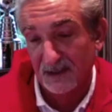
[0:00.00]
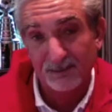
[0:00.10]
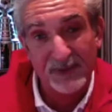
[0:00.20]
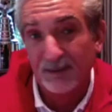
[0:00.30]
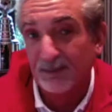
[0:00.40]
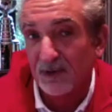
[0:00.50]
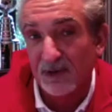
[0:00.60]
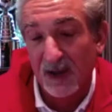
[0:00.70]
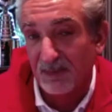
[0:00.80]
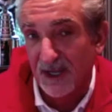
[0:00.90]
People are
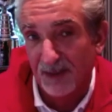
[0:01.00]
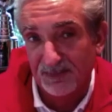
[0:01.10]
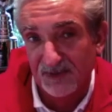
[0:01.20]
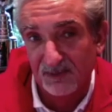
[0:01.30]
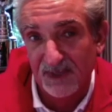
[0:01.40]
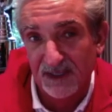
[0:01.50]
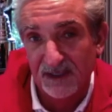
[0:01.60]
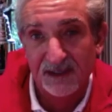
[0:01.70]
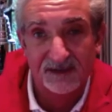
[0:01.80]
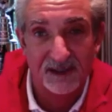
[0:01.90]
coming up to
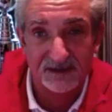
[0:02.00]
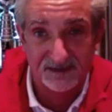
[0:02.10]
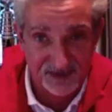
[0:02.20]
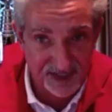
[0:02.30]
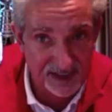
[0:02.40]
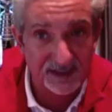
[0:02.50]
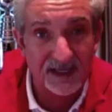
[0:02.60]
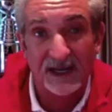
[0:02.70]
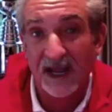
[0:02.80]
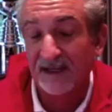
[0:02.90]
me saying,
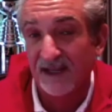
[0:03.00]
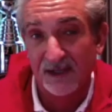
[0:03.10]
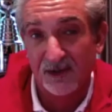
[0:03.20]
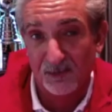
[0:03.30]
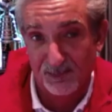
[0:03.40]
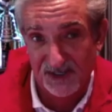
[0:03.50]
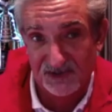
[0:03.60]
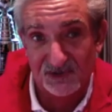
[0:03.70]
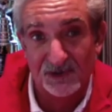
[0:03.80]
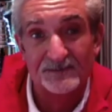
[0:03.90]
can I take your
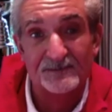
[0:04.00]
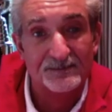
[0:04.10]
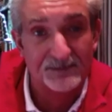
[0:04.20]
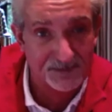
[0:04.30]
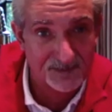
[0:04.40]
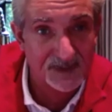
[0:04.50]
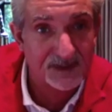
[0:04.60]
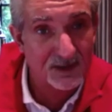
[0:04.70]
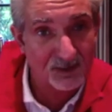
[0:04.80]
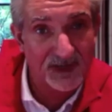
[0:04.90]
picture?
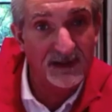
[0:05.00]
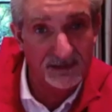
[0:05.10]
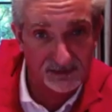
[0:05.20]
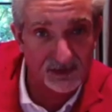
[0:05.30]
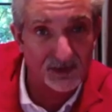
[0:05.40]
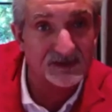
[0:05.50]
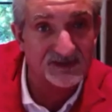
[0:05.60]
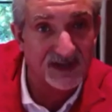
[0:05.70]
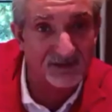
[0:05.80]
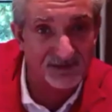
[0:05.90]
Can we do a
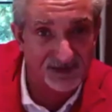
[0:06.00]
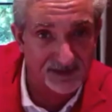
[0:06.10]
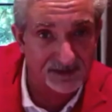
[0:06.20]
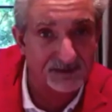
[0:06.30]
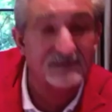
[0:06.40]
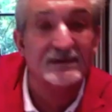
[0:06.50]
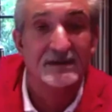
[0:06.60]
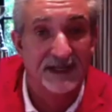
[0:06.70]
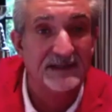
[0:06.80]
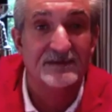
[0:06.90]
selfie
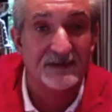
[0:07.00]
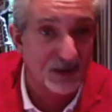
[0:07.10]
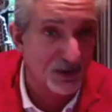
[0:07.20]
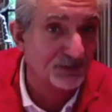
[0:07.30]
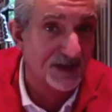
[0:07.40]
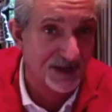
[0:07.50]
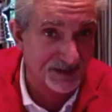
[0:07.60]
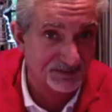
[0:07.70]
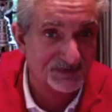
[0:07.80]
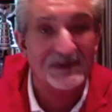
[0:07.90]
like the old
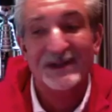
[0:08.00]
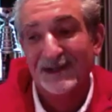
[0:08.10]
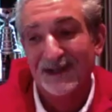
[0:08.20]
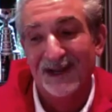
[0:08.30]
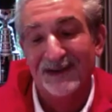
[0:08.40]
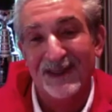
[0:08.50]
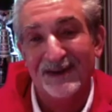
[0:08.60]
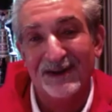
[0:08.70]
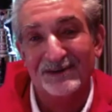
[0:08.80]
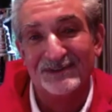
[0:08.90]
times? And then
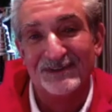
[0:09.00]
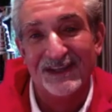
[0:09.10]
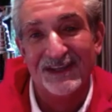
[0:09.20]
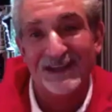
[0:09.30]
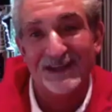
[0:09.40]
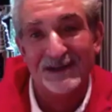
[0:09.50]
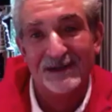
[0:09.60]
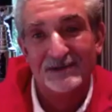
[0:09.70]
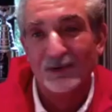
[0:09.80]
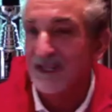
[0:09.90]
there's the,
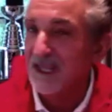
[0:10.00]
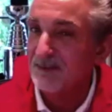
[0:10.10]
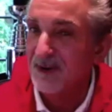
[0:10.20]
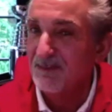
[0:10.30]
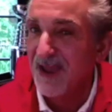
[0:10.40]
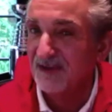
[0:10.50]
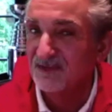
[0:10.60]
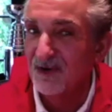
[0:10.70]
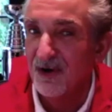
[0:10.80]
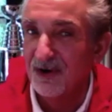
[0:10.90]
do I keep my
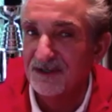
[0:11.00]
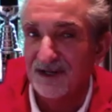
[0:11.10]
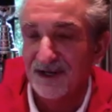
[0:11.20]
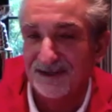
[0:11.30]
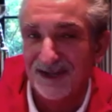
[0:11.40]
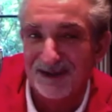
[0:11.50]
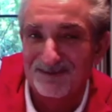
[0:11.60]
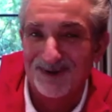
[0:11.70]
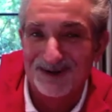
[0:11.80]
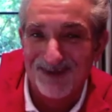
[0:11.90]
mask on? Can I take
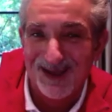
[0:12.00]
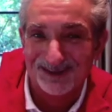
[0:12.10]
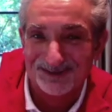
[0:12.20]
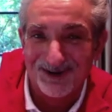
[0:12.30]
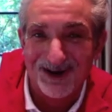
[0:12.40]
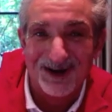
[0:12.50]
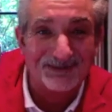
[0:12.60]
my mask off?